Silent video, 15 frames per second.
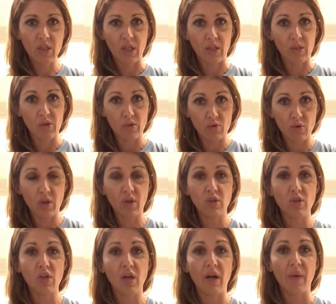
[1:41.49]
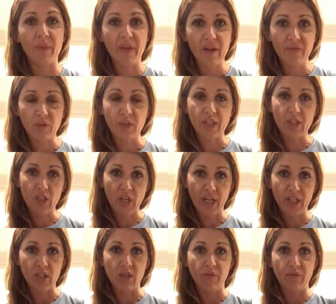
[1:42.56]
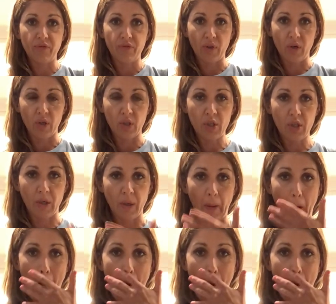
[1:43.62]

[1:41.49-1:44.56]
in structure and therefore they change in function.